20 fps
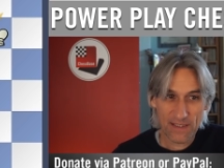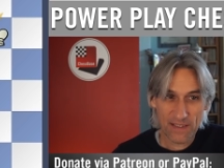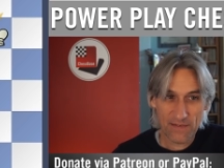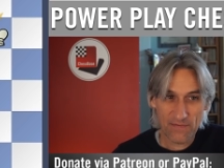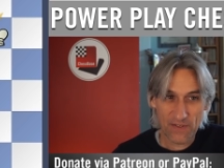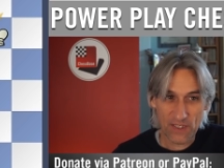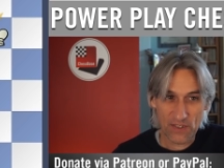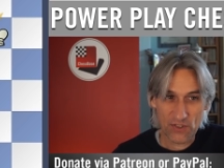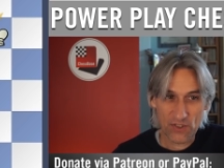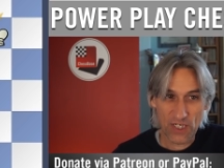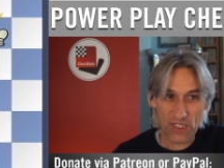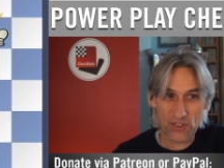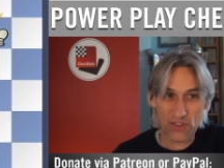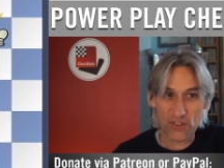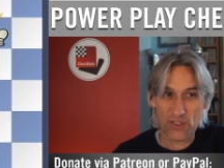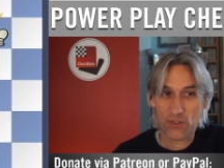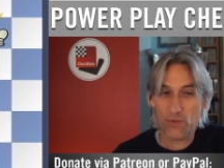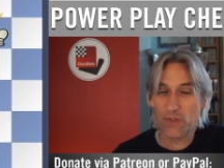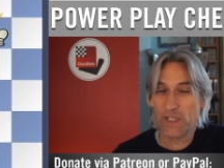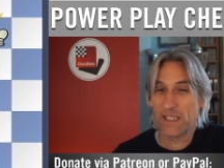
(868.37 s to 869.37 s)
If he
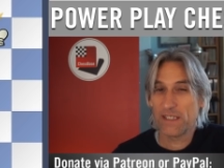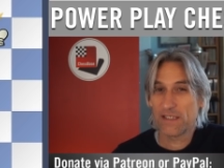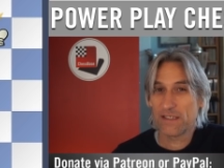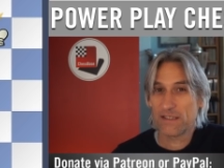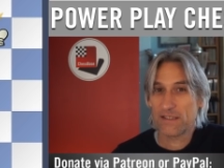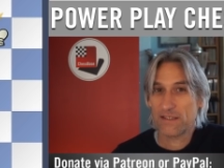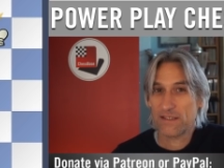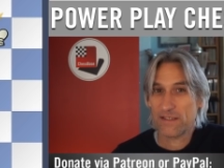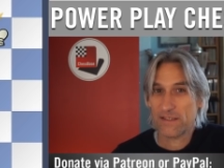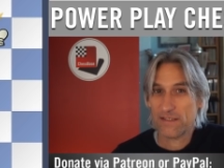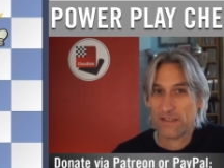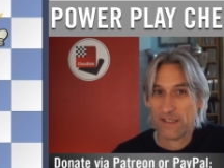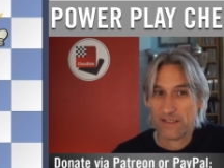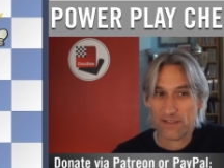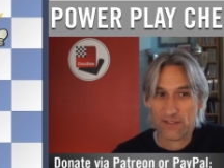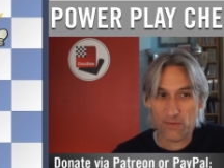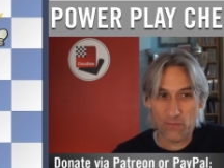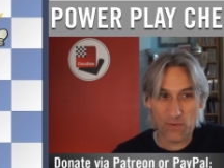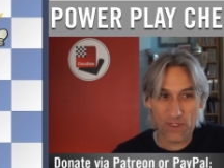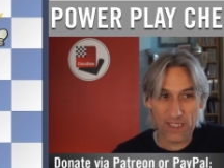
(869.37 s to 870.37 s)
exchanges queens,
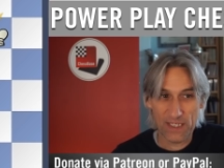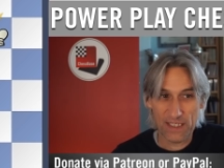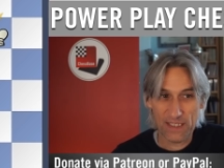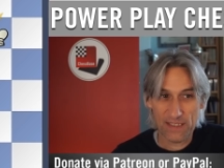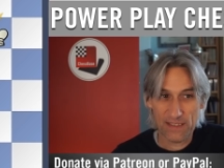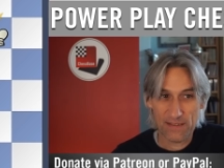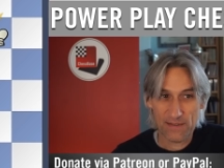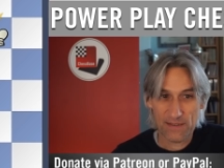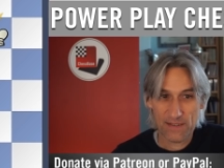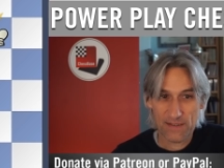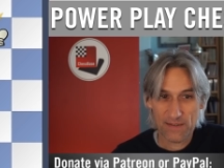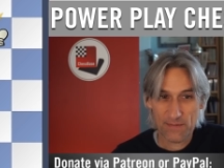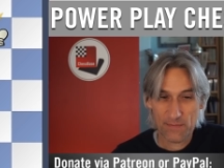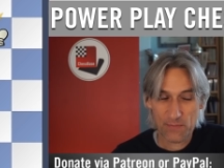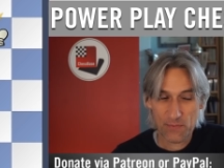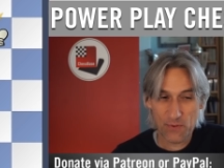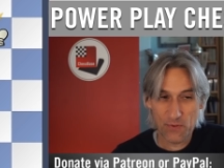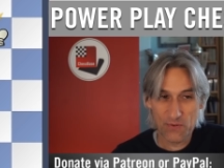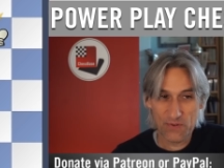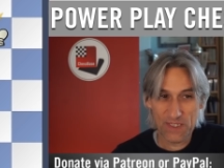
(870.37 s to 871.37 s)
that's a winning
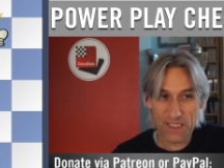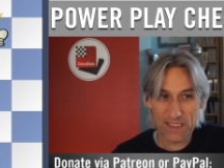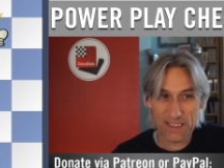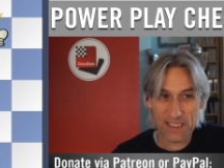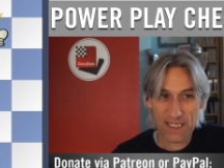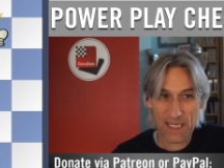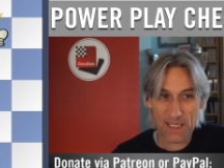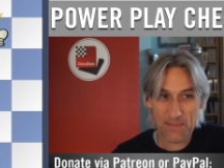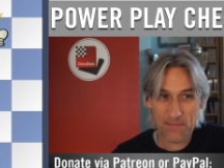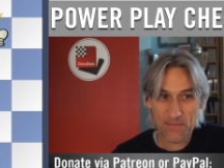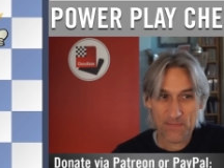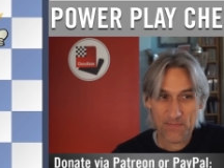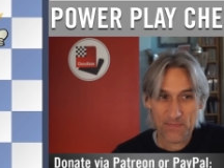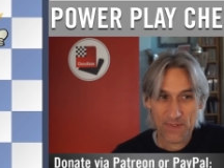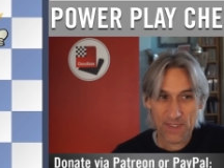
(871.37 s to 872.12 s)
pawn endgame.